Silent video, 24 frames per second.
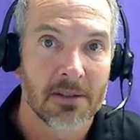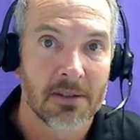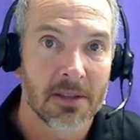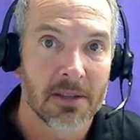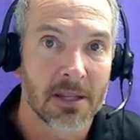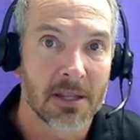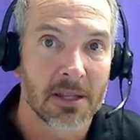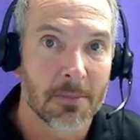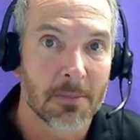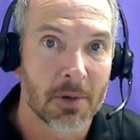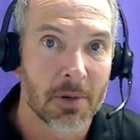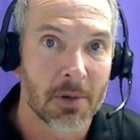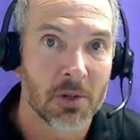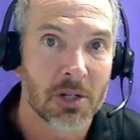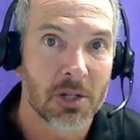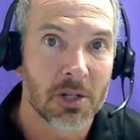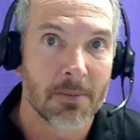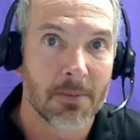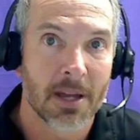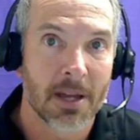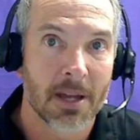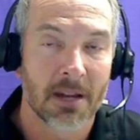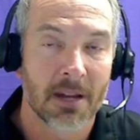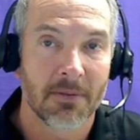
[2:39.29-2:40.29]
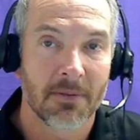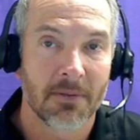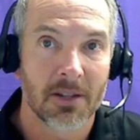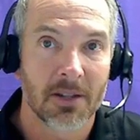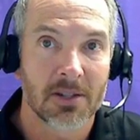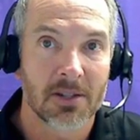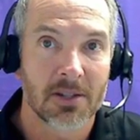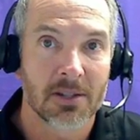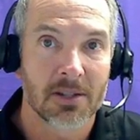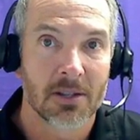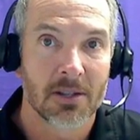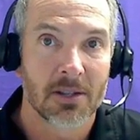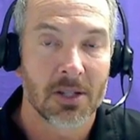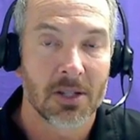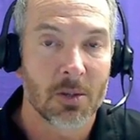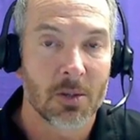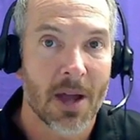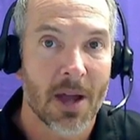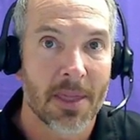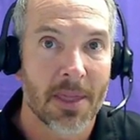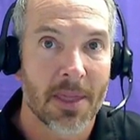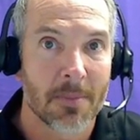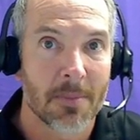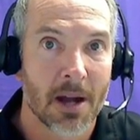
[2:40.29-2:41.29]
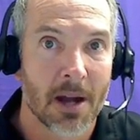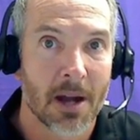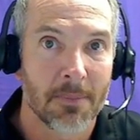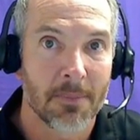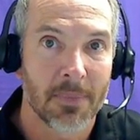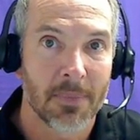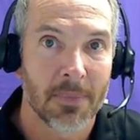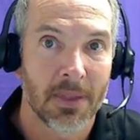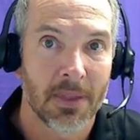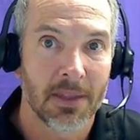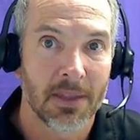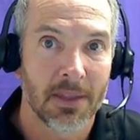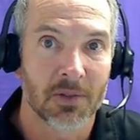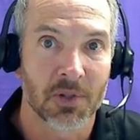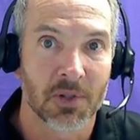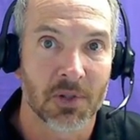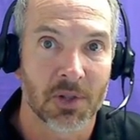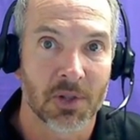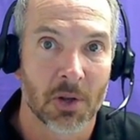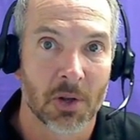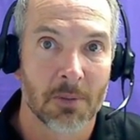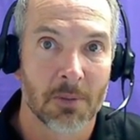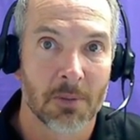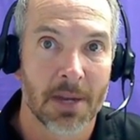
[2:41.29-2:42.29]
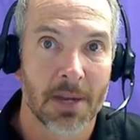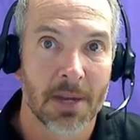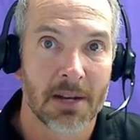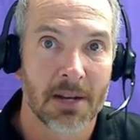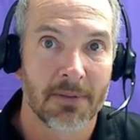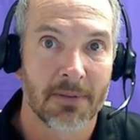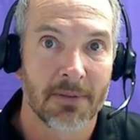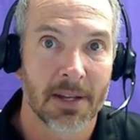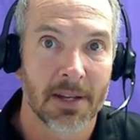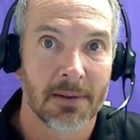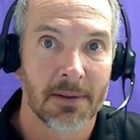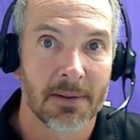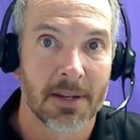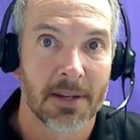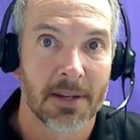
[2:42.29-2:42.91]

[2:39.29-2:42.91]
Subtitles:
that the producer benefits, you add them up, there's a total benefit,